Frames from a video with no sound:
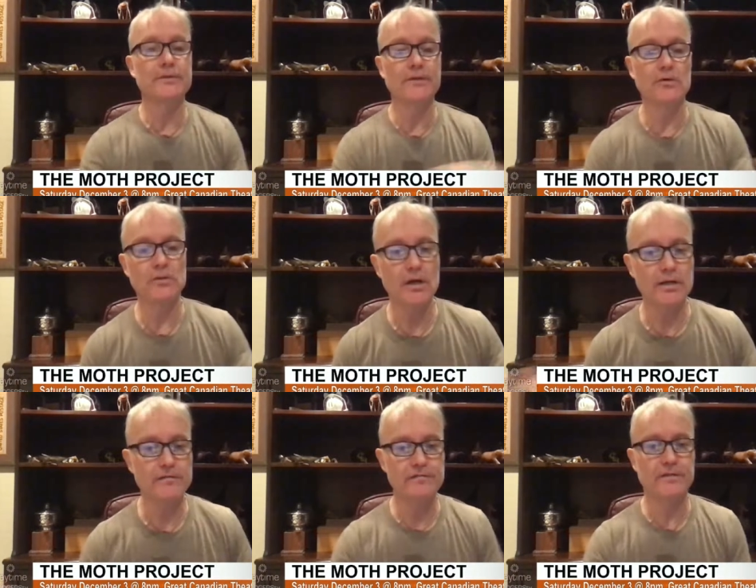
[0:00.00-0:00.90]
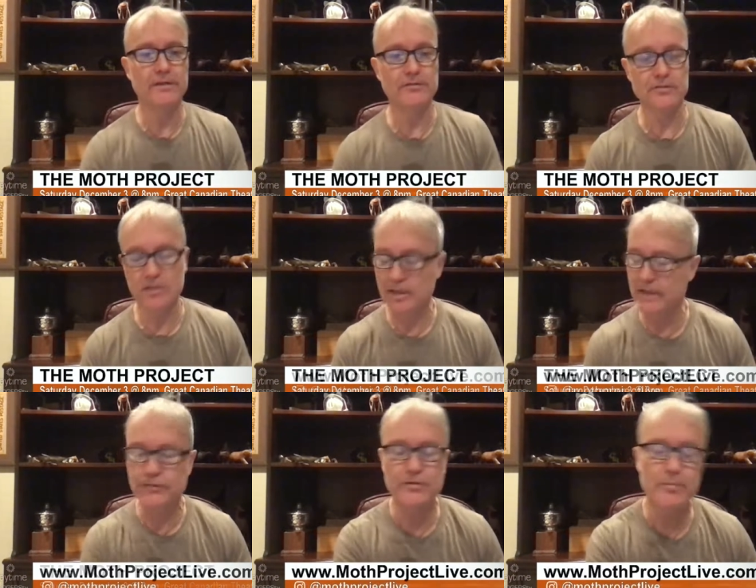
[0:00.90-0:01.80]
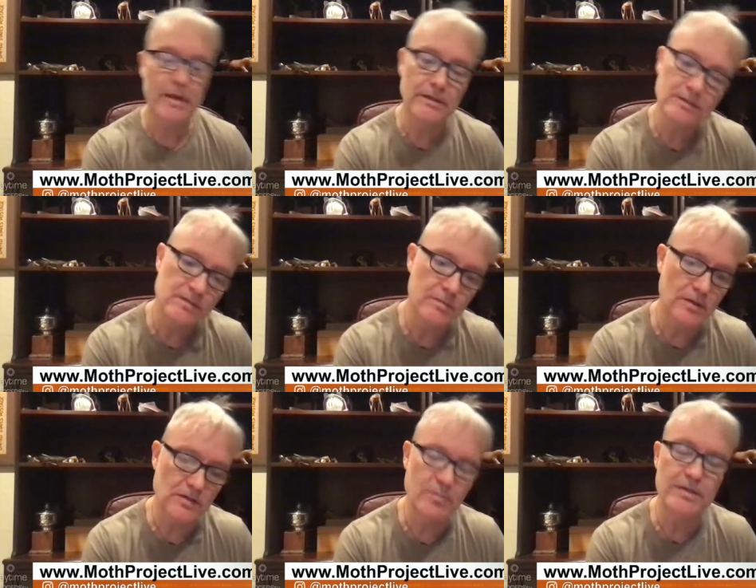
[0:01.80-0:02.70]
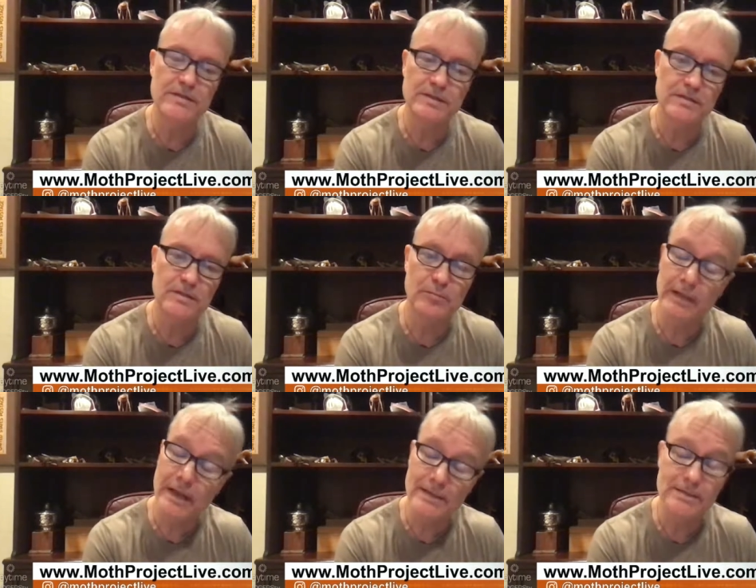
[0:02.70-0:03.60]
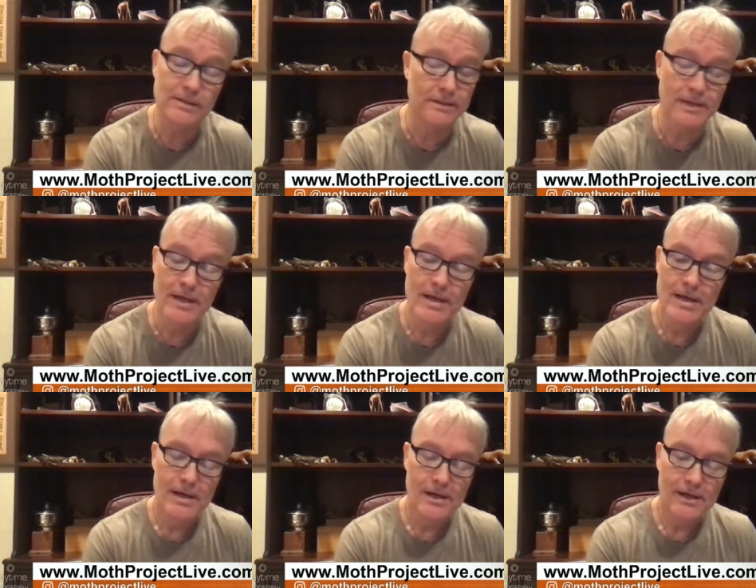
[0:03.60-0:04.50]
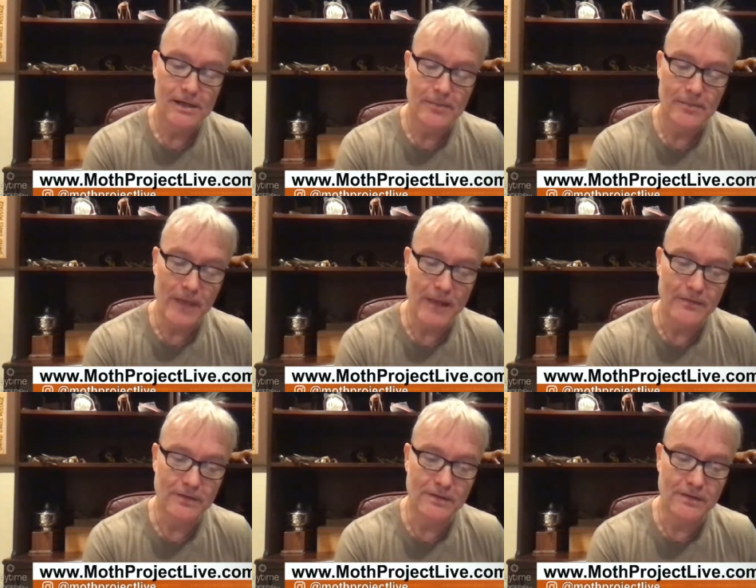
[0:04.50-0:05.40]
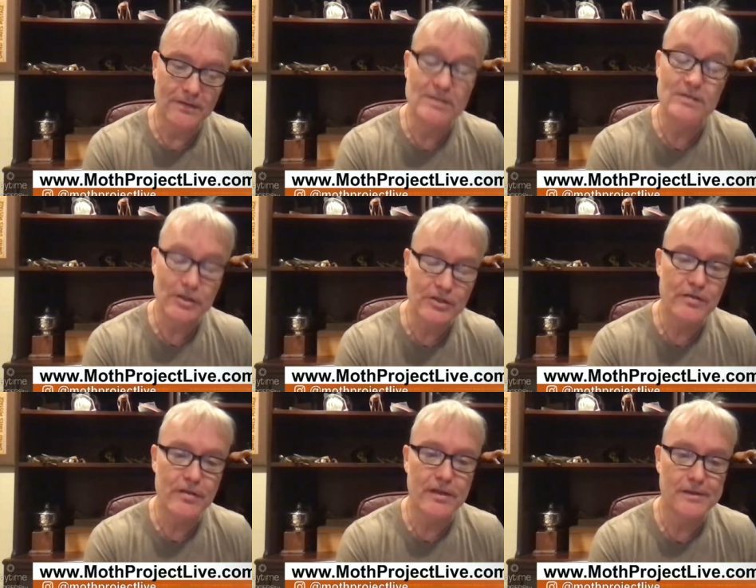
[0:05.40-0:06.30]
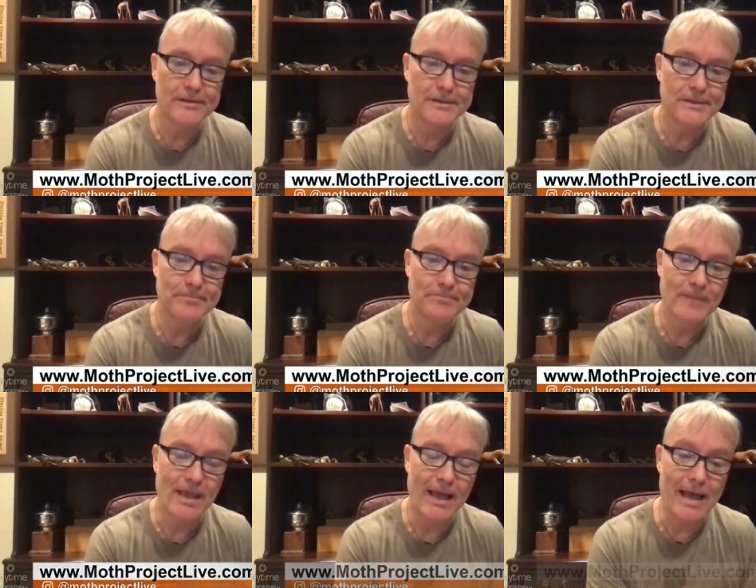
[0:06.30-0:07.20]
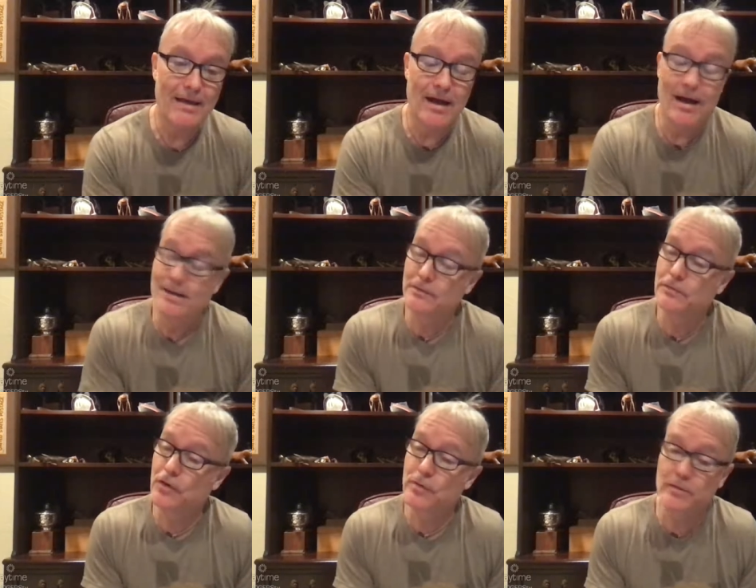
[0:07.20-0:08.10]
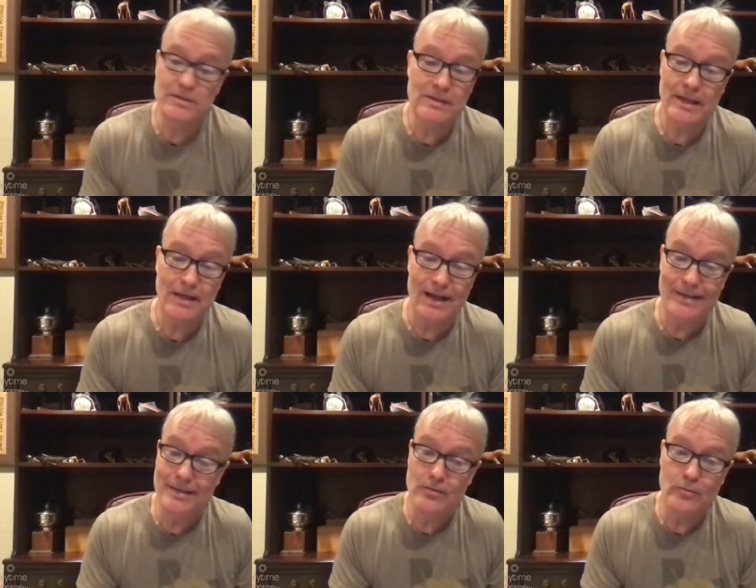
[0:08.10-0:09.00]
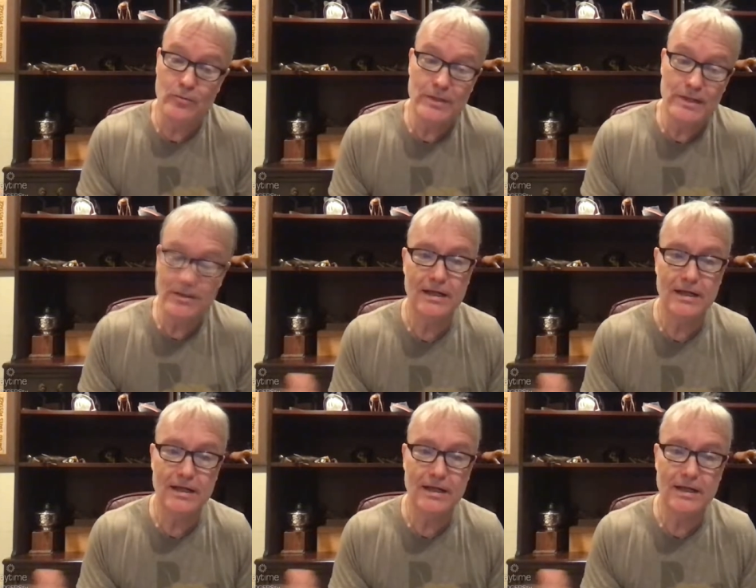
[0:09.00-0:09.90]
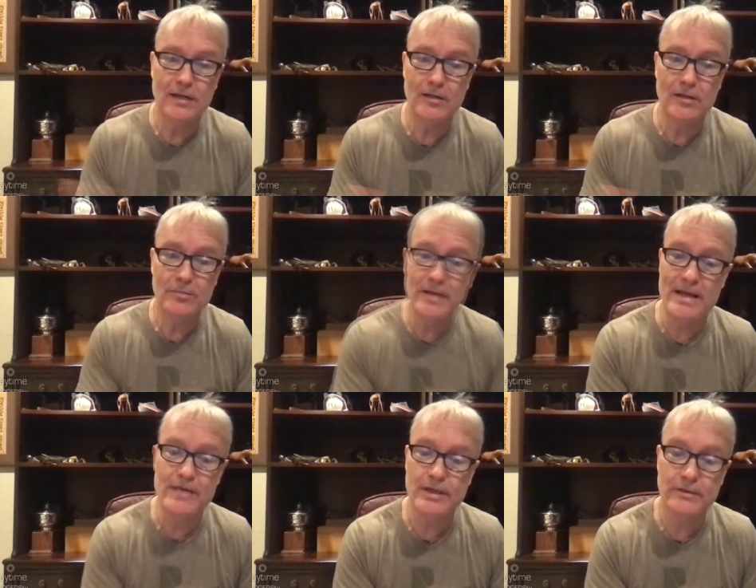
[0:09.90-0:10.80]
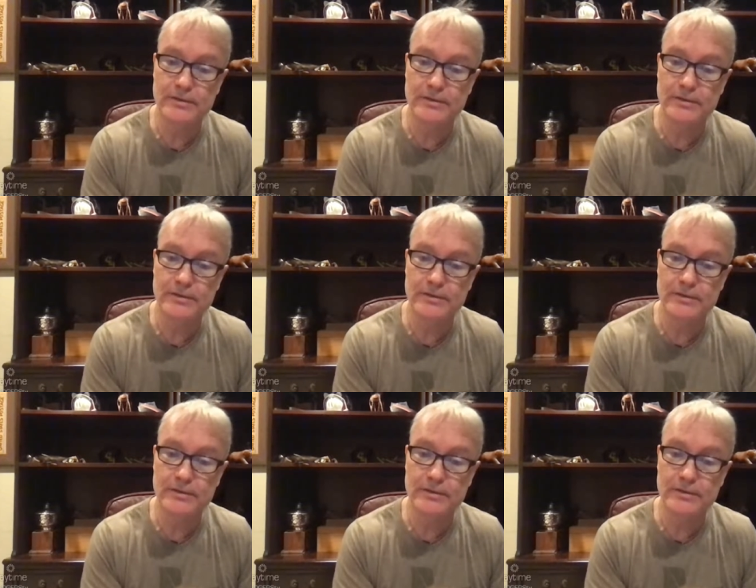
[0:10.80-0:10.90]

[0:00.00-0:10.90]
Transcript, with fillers: You know, a lot of uh, there's a lot of interdependence among species and plants, and yeah, um, and this is a good thing. Um, and Toby was saying, I think we need to help get this message out.